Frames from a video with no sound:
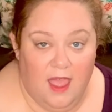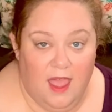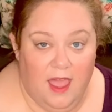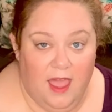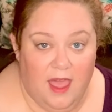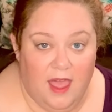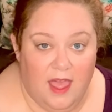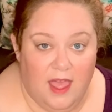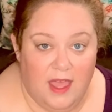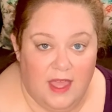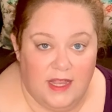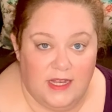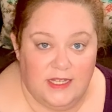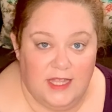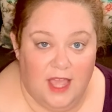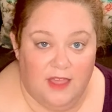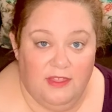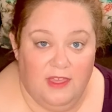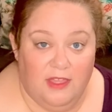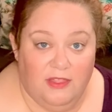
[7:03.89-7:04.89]
And
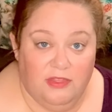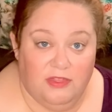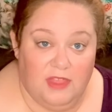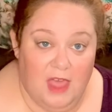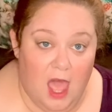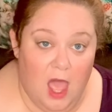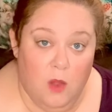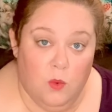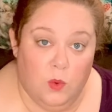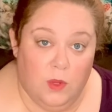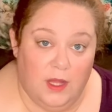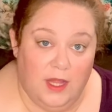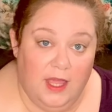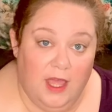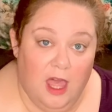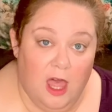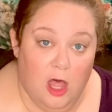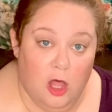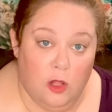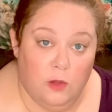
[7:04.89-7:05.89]
I think that really
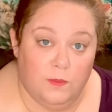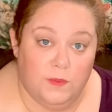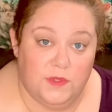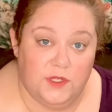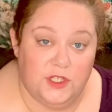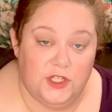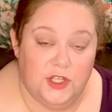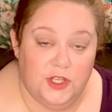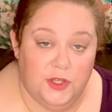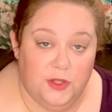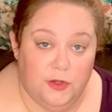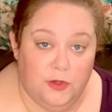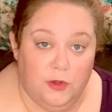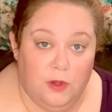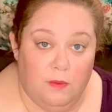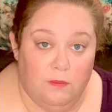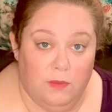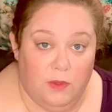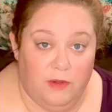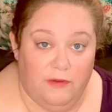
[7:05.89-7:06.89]
helped
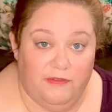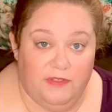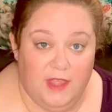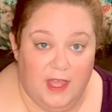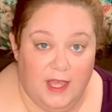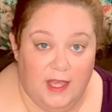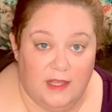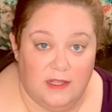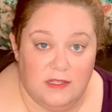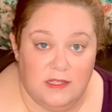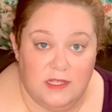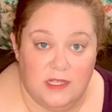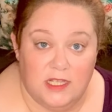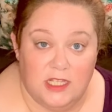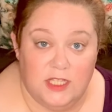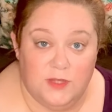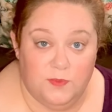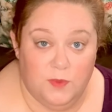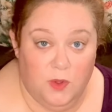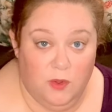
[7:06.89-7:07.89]
to move things
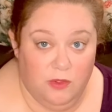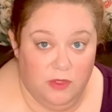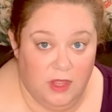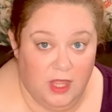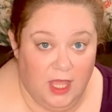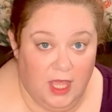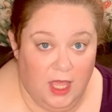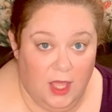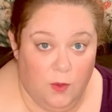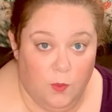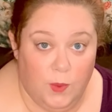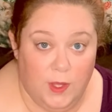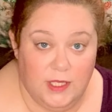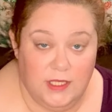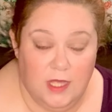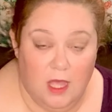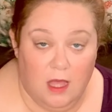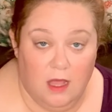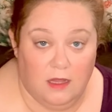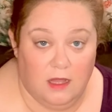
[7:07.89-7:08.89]
smoothly. We
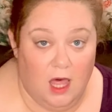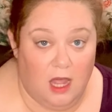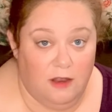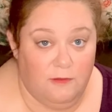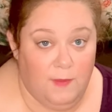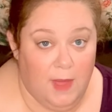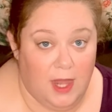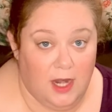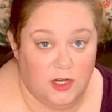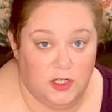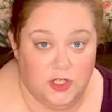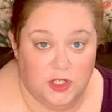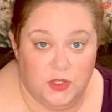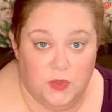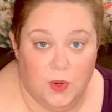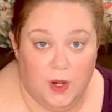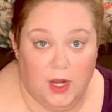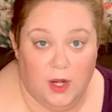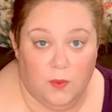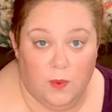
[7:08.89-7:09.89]
saw a lot of managers
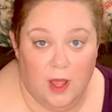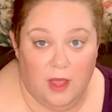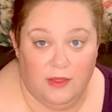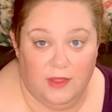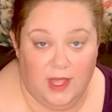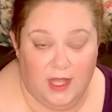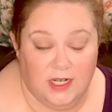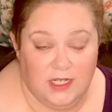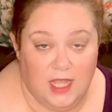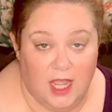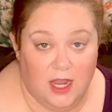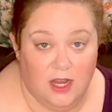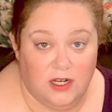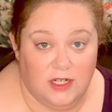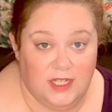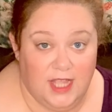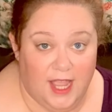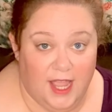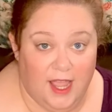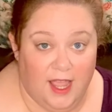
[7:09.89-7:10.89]
running around the entire
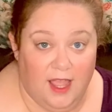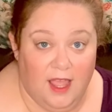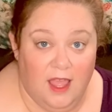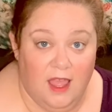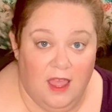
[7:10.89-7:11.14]
day.